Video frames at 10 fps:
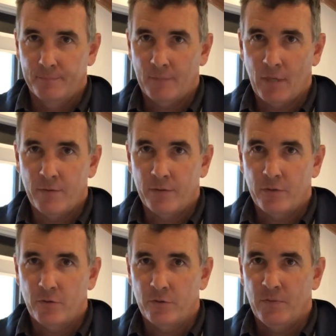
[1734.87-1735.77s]
over the
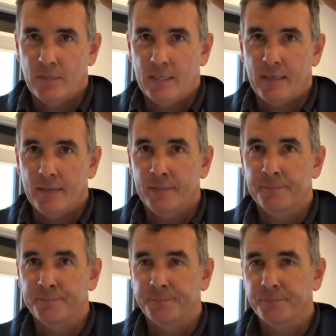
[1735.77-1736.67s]
course of a day.
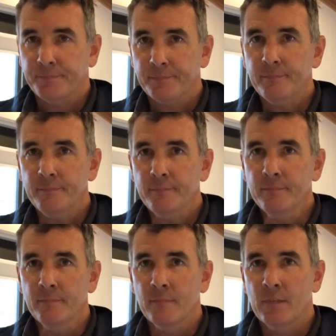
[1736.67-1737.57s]

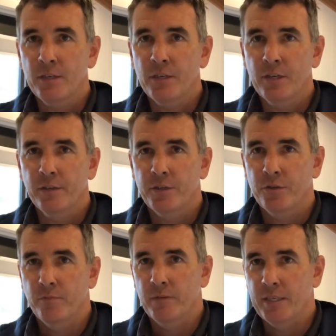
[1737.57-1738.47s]
Generally, it
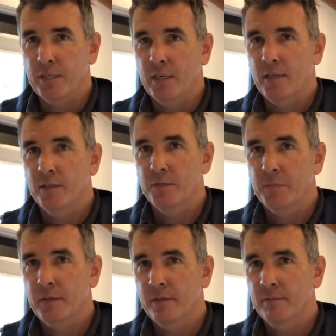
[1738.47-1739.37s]
should recharge,
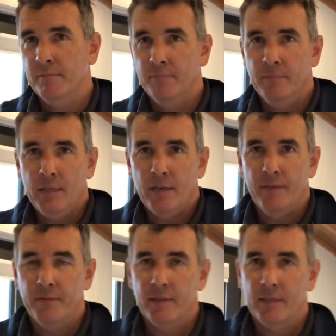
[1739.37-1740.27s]
but yeah,
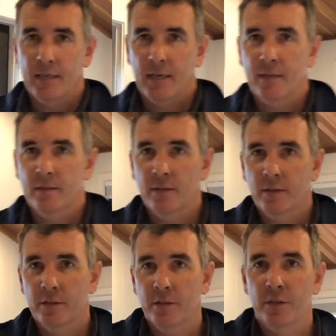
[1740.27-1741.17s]
everything counts, and
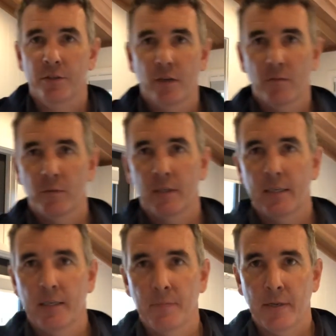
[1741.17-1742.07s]
like I said, you don't want to
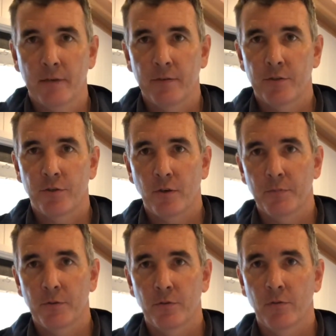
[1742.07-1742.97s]
let your batteries
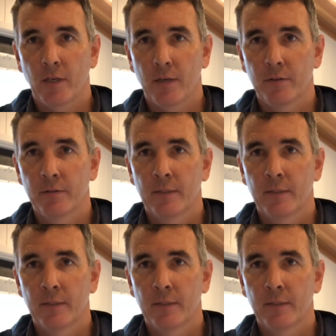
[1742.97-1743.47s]
drop too low,